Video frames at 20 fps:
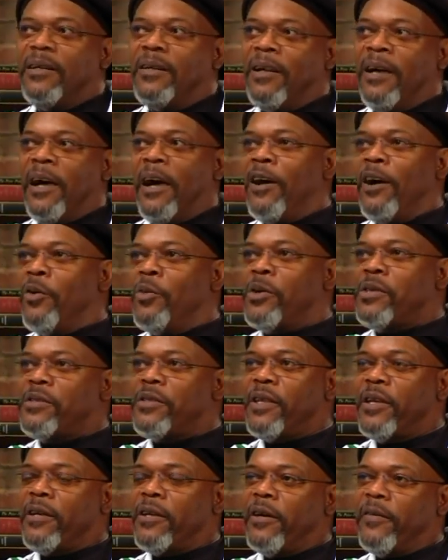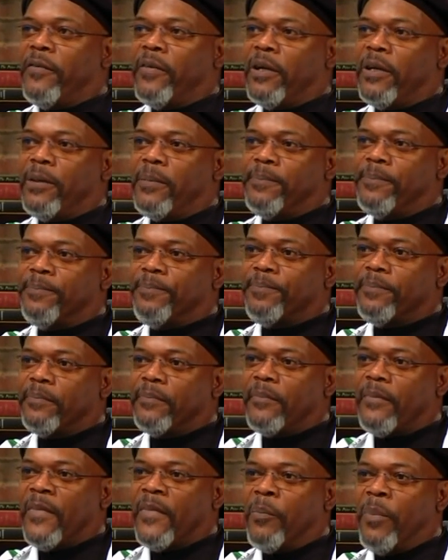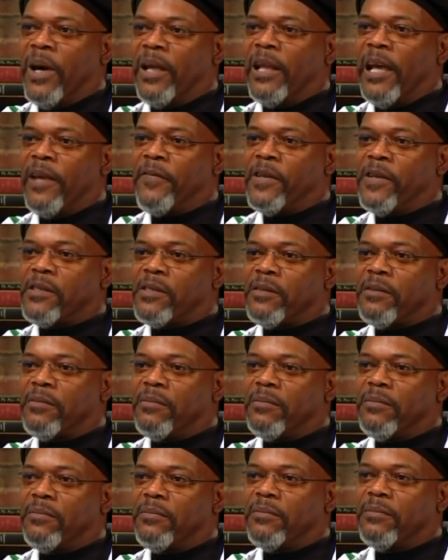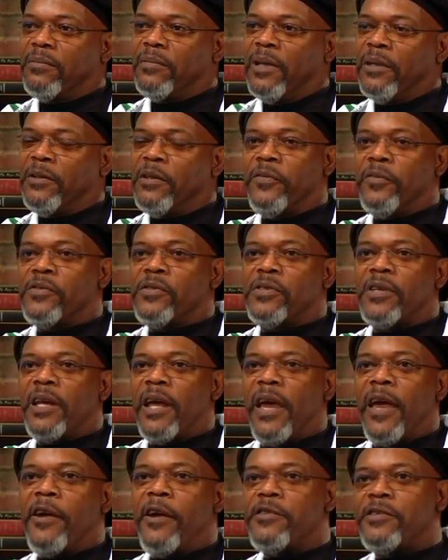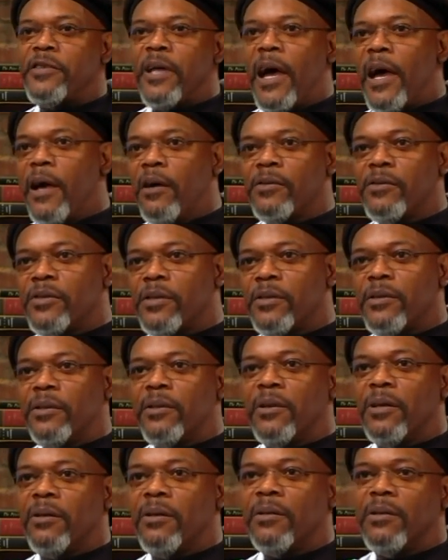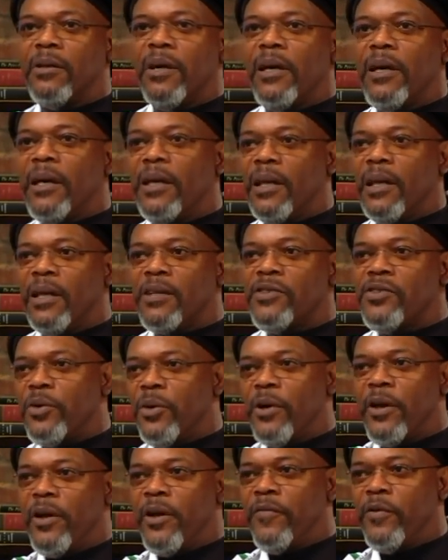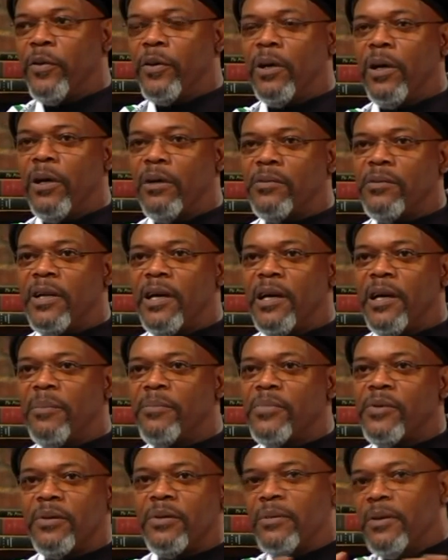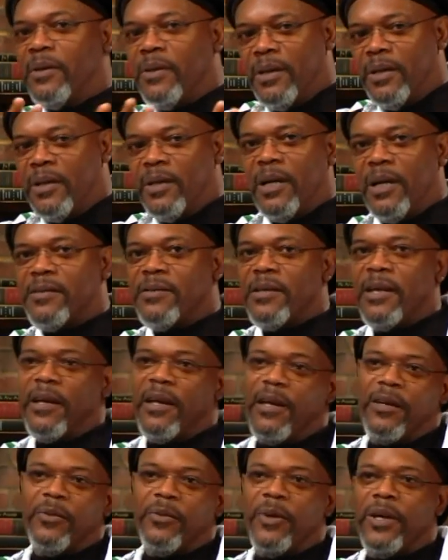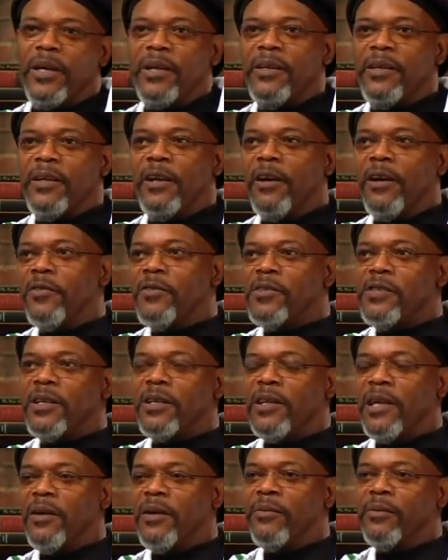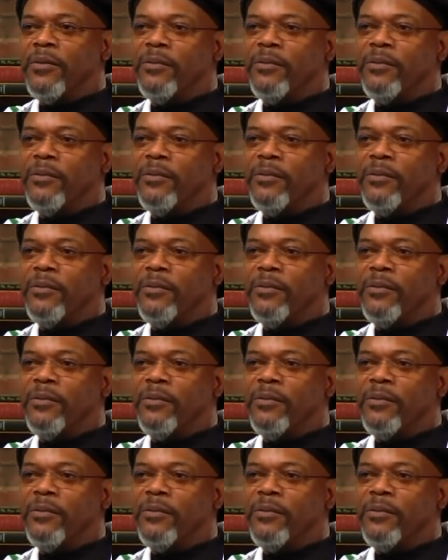I always think of my life as a different set of hairstyles. I had like short hair for a long time, so I stayed out of the way. And then all of a sudden I